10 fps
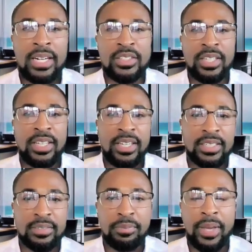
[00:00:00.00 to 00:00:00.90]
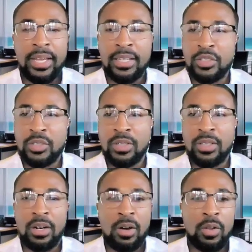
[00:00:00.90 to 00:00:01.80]
managing and making
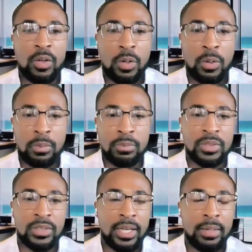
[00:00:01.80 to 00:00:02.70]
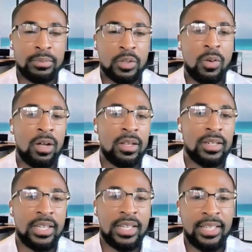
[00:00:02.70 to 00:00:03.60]
sure that all the homes stay up to
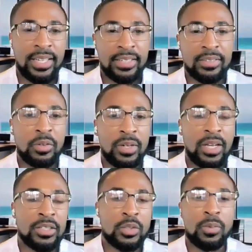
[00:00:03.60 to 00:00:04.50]
quality and doing that?